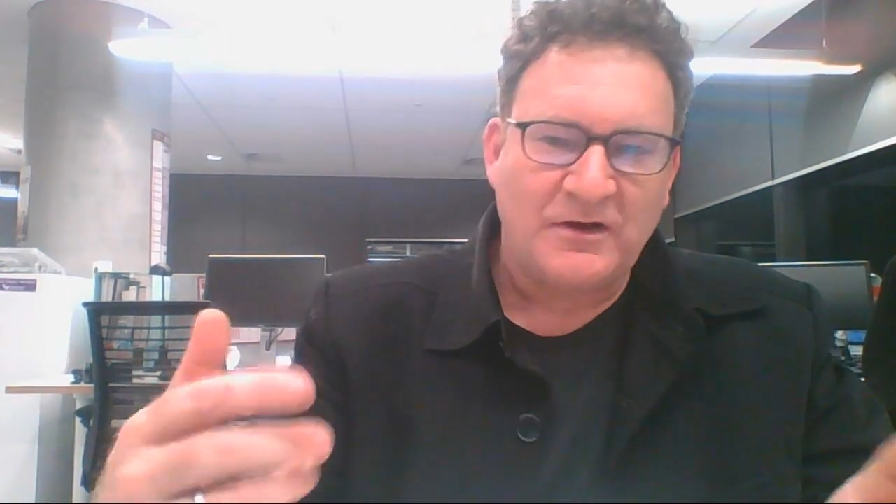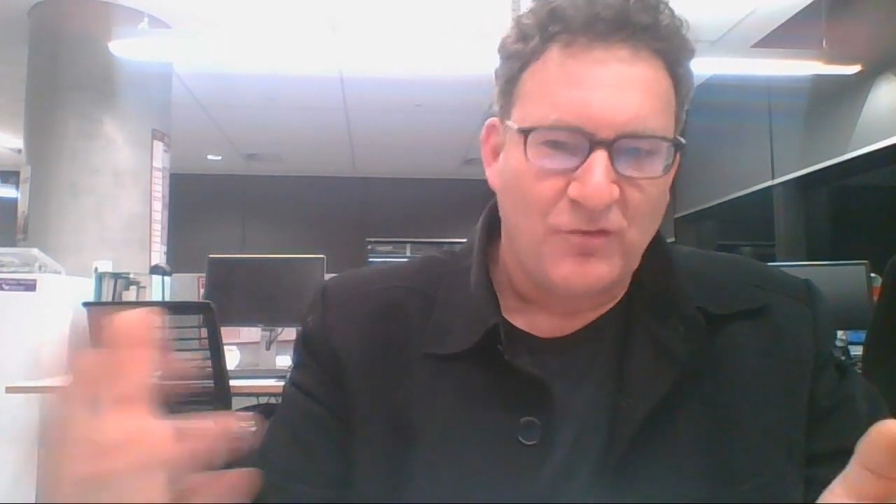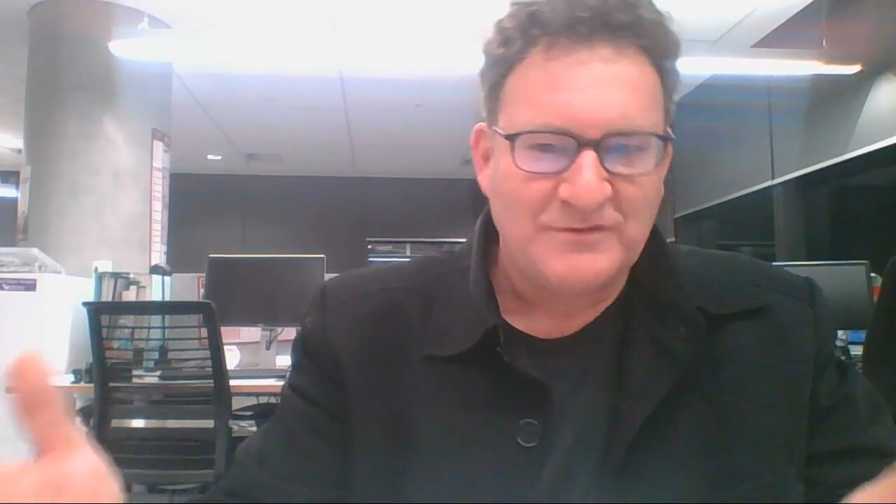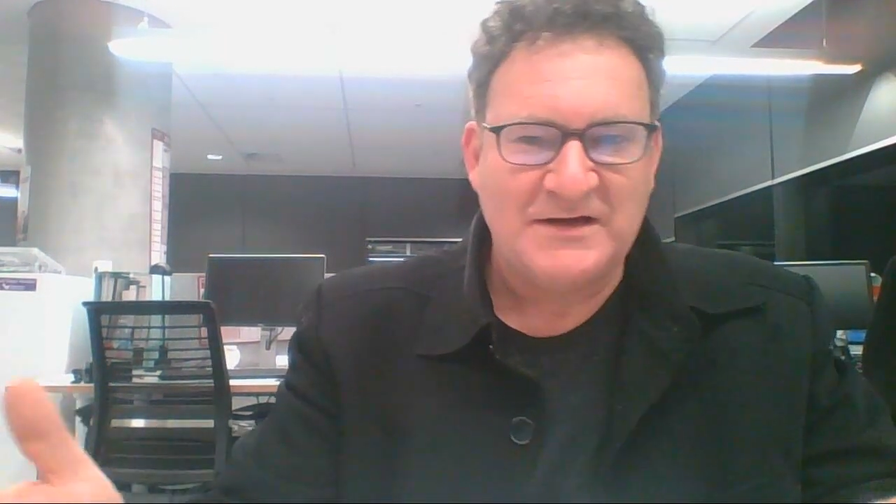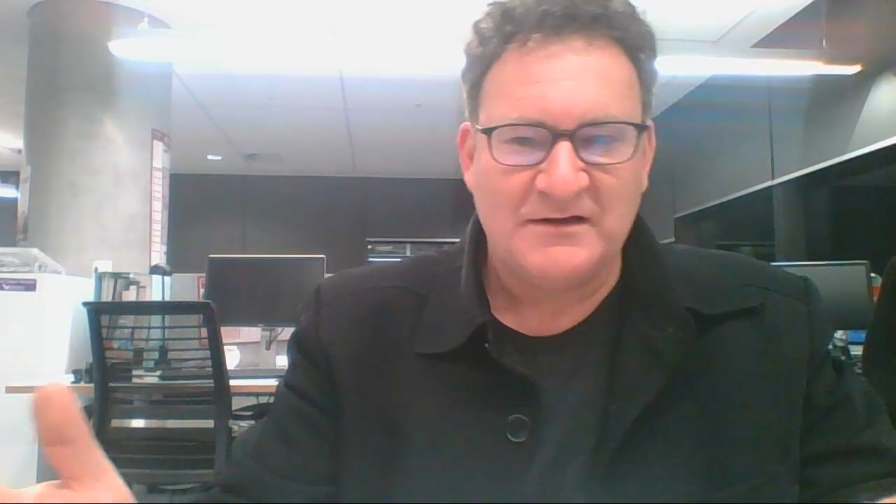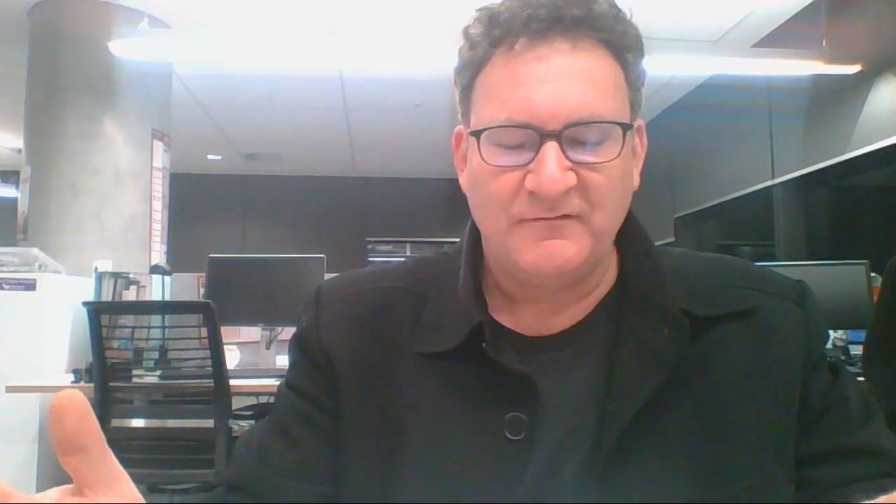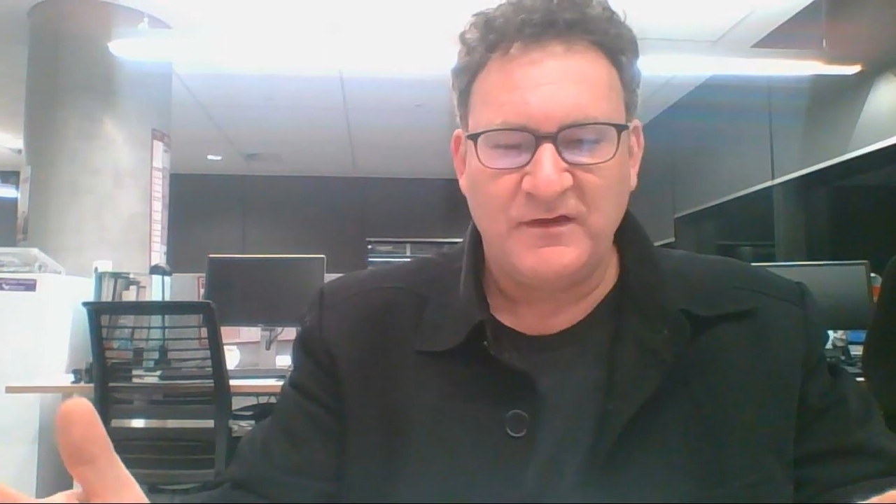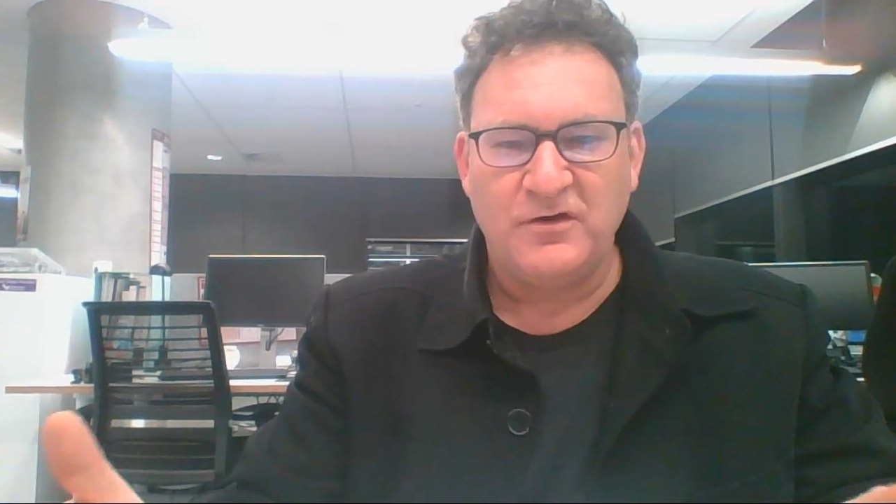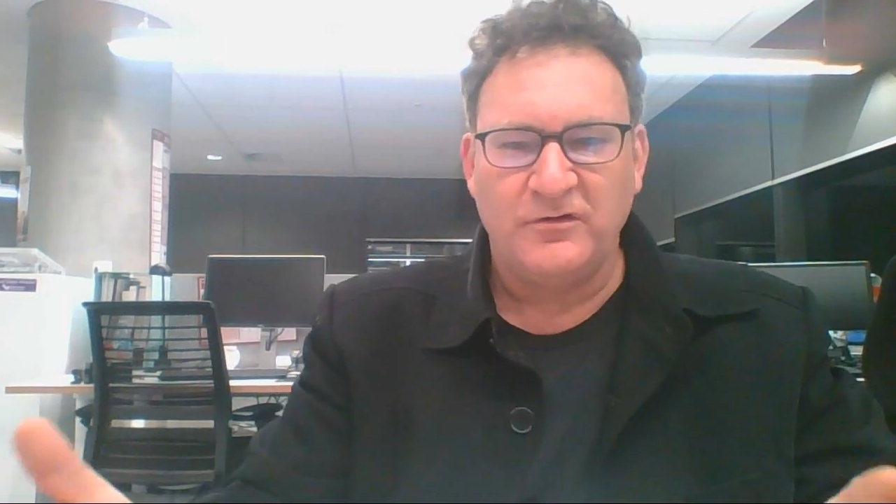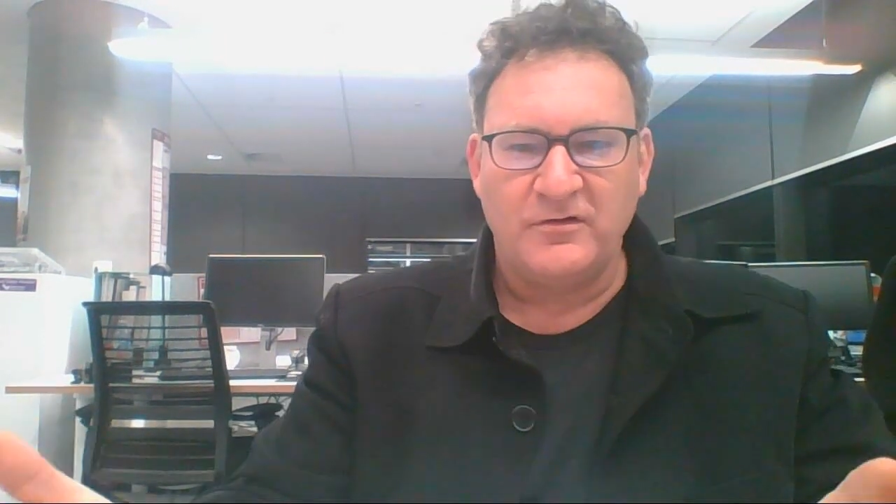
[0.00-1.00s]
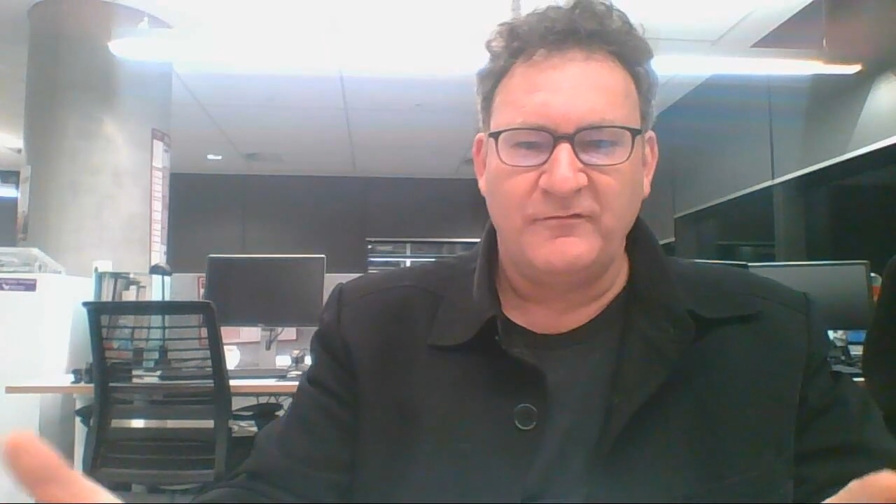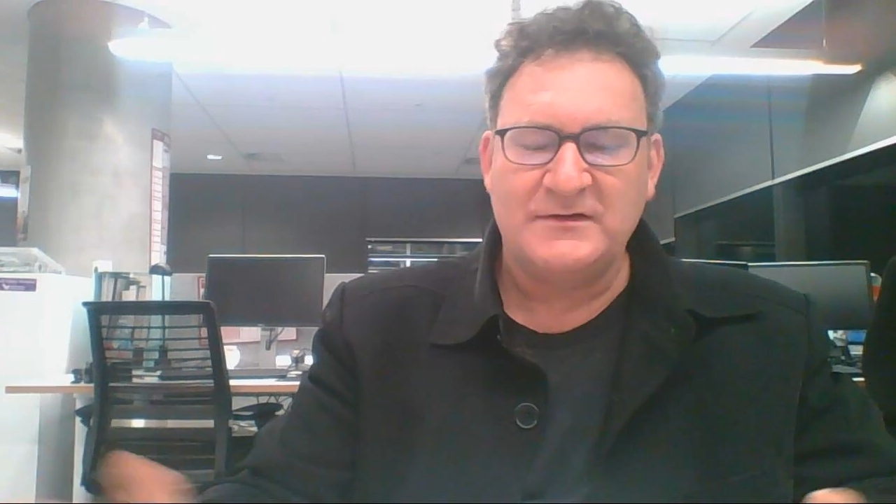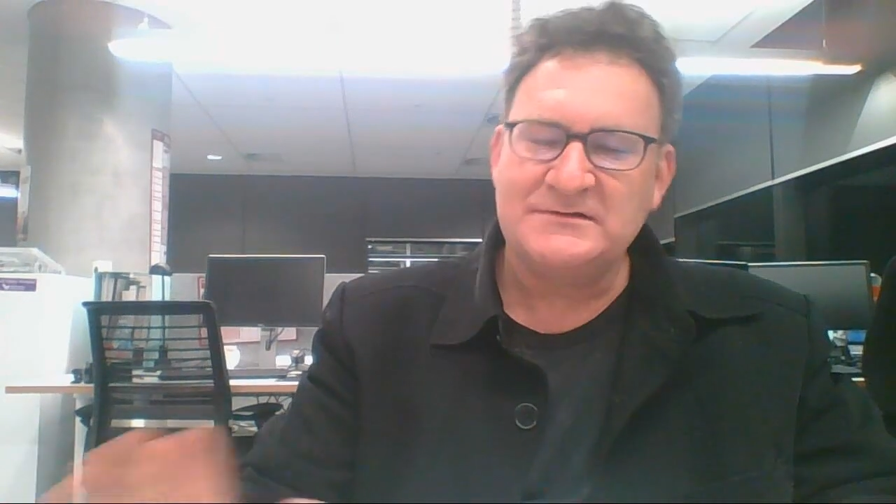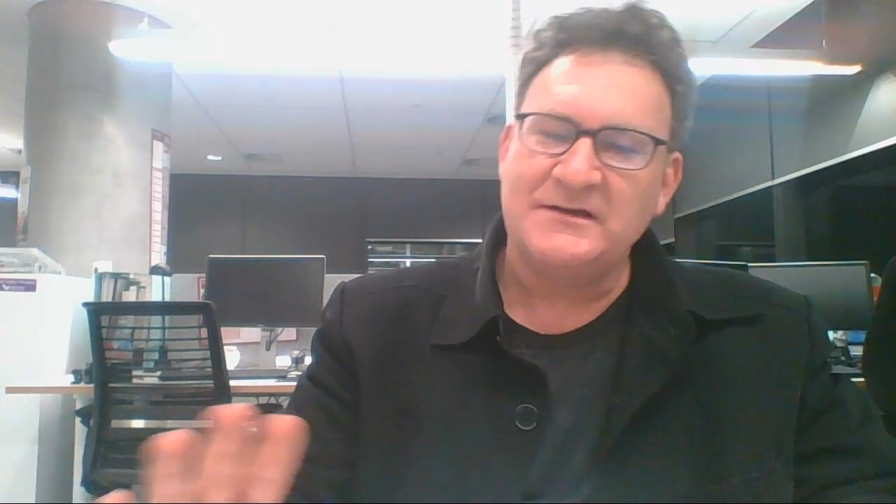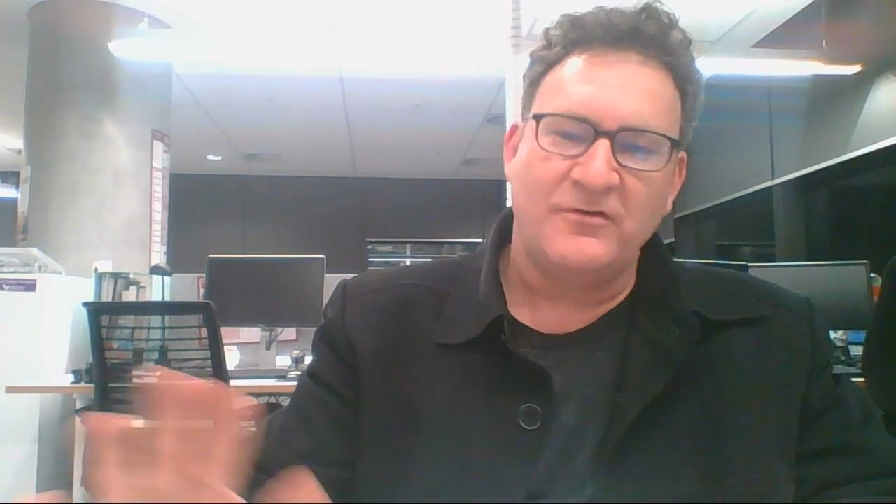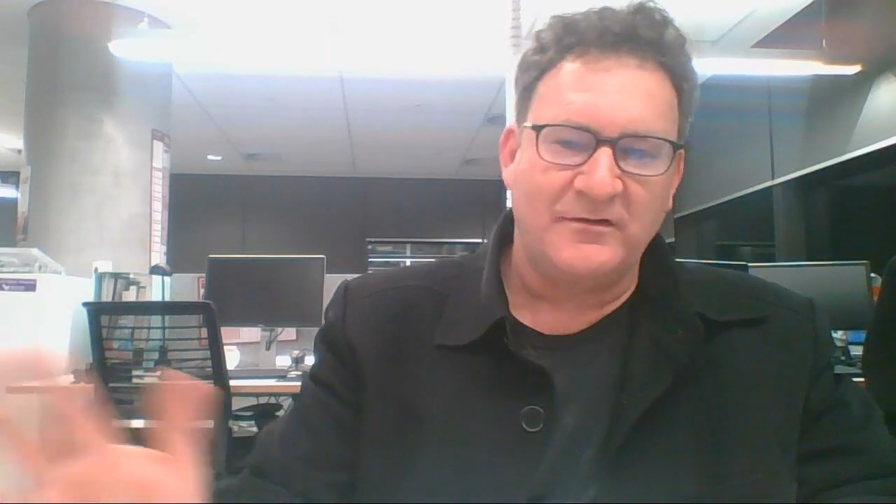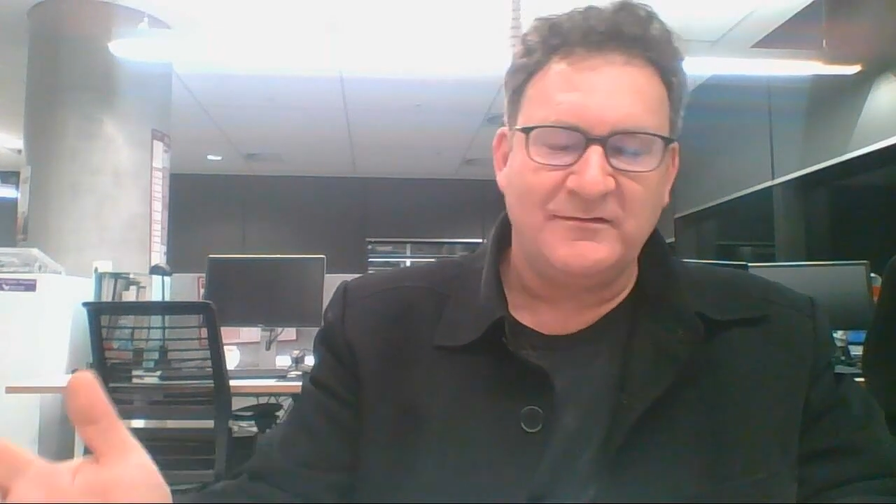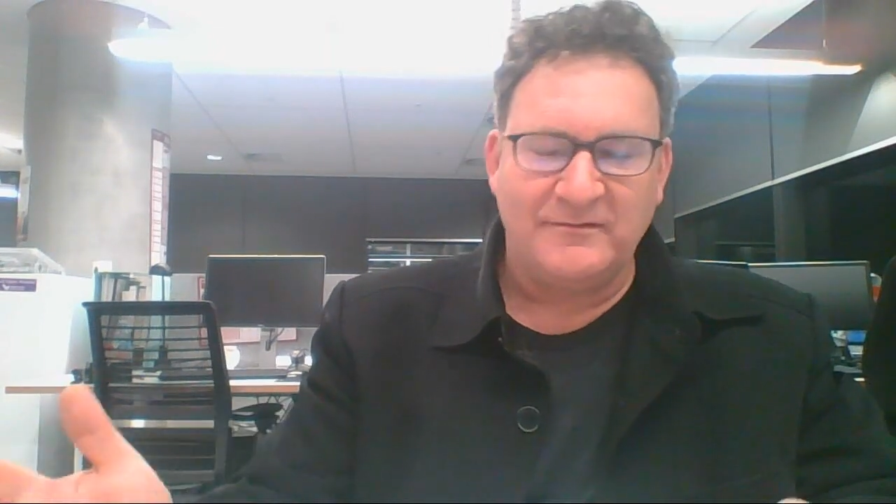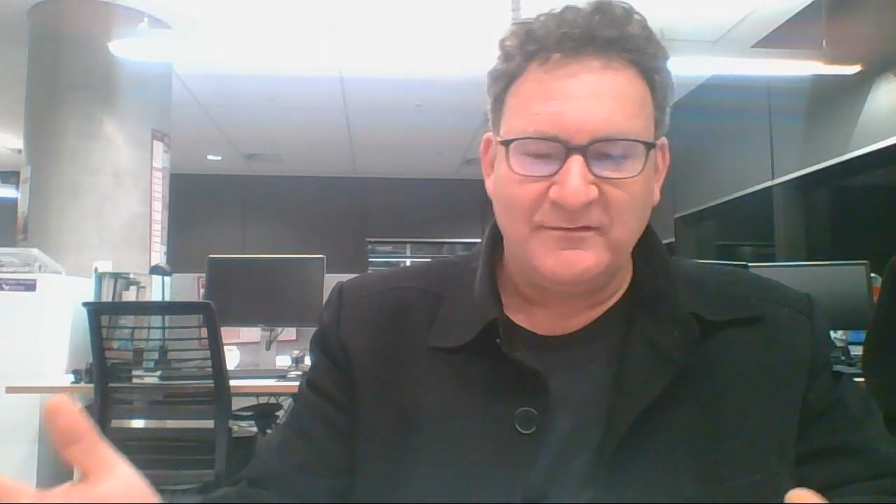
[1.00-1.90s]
content of the unit, obviously, not,